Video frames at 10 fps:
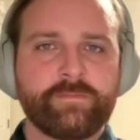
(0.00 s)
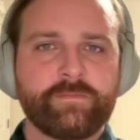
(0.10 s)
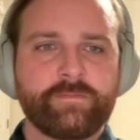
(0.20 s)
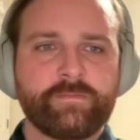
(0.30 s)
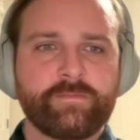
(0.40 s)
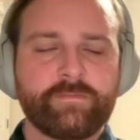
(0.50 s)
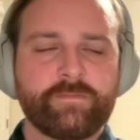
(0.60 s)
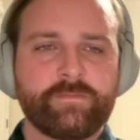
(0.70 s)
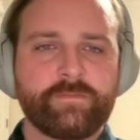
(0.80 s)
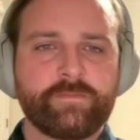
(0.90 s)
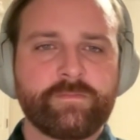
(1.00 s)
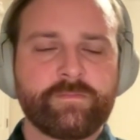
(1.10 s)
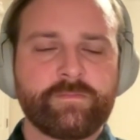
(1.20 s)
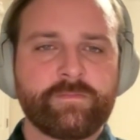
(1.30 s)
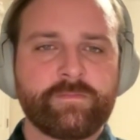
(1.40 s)

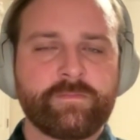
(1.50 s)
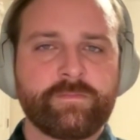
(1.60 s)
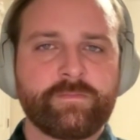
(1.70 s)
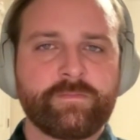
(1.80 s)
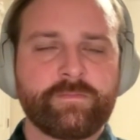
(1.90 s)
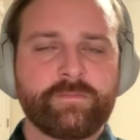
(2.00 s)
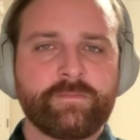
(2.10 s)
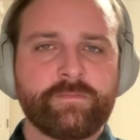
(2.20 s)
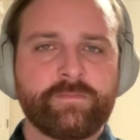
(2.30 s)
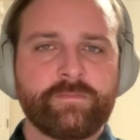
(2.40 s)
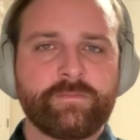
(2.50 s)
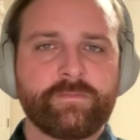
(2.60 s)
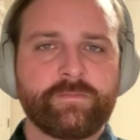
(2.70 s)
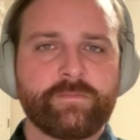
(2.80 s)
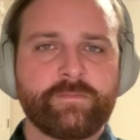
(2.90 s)
No words are spoken by the person on screen.